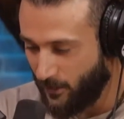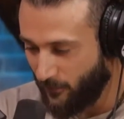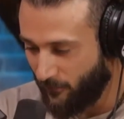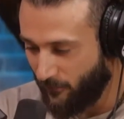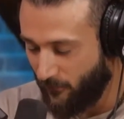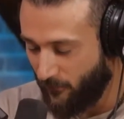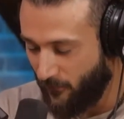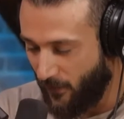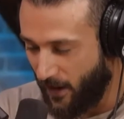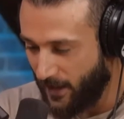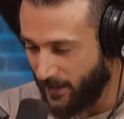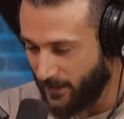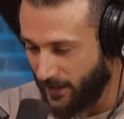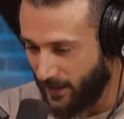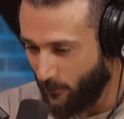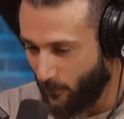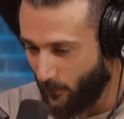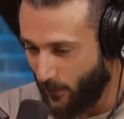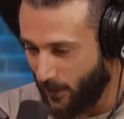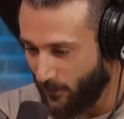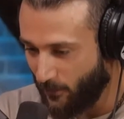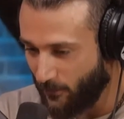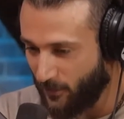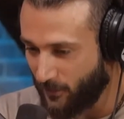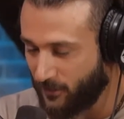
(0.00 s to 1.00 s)
you're
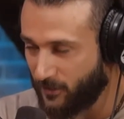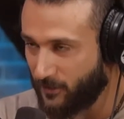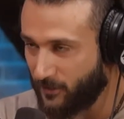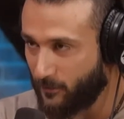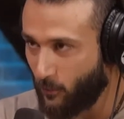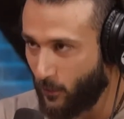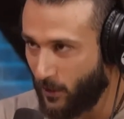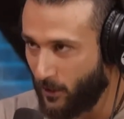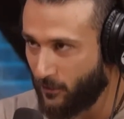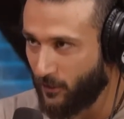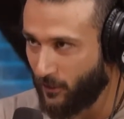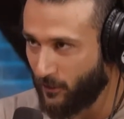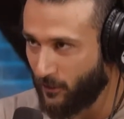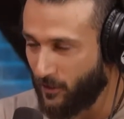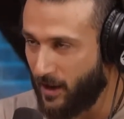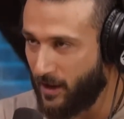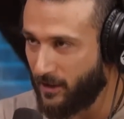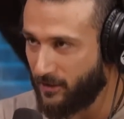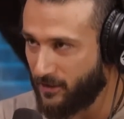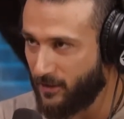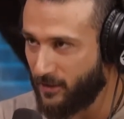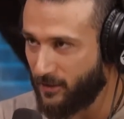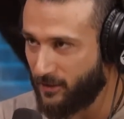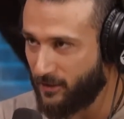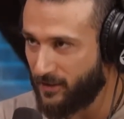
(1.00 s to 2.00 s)
finding where the
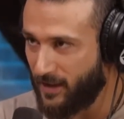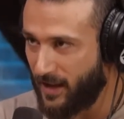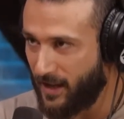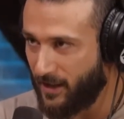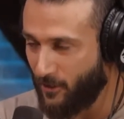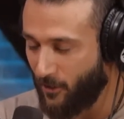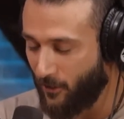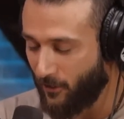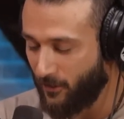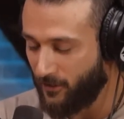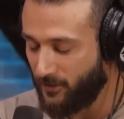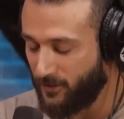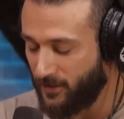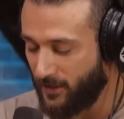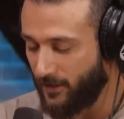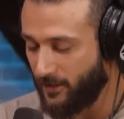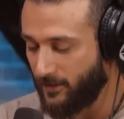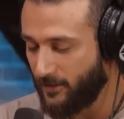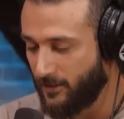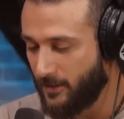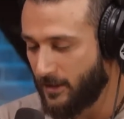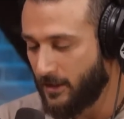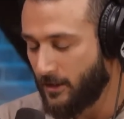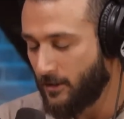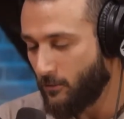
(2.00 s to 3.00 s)
lines in the sand are and
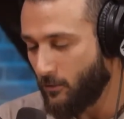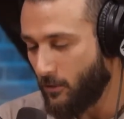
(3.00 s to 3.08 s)
saying,